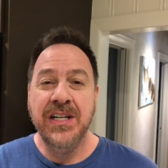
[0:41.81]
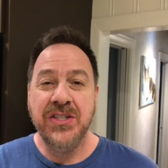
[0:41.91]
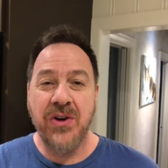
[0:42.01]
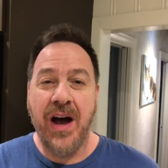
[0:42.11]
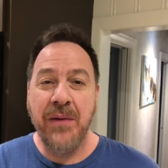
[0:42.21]

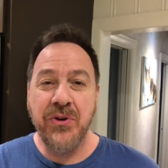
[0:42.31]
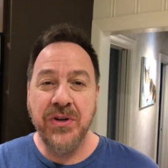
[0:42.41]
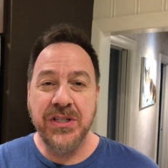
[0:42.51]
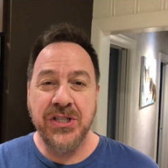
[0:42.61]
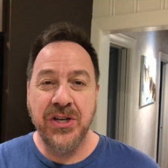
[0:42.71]
So I'm
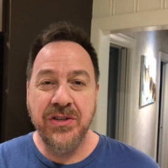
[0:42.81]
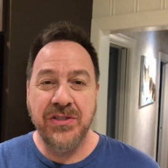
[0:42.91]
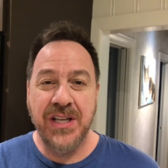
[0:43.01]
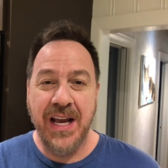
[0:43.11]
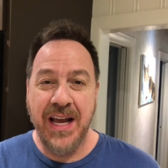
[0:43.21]
going to show you
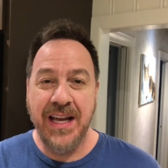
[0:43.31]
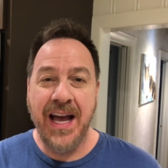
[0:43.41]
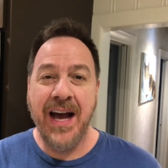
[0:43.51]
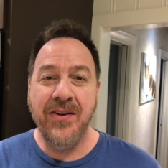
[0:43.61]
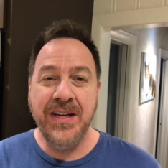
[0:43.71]
today
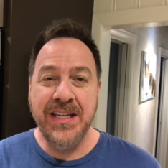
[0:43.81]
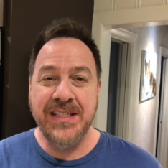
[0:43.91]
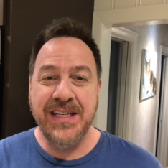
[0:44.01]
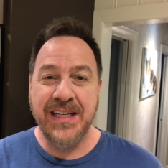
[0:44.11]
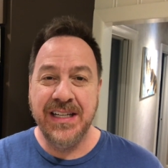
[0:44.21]
how
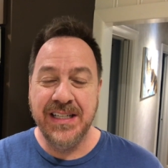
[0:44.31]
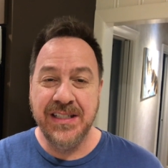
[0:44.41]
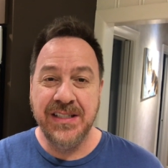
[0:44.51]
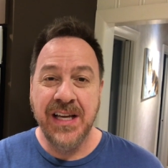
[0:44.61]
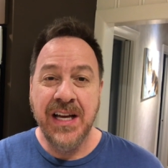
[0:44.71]
easy it
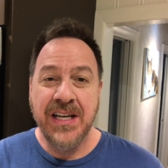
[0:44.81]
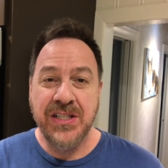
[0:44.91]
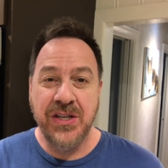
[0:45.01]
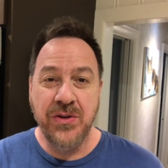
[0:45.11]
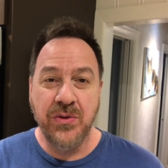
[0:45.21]
is
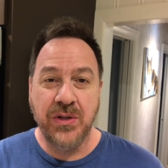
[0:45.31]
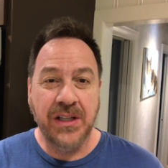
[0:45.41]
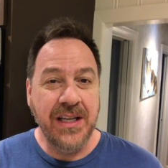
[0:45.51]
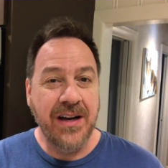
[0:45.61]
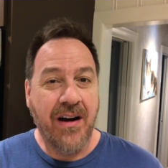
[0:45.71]
to
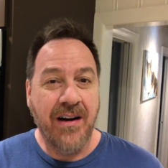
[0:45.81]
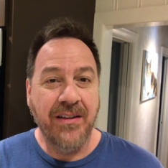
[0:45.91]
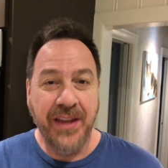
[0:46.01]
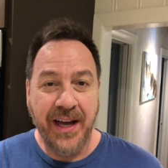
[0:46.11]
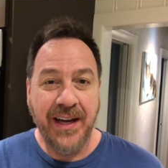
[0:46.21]
clean
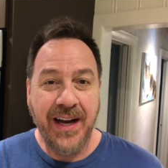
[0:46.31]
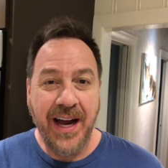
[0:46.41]
all that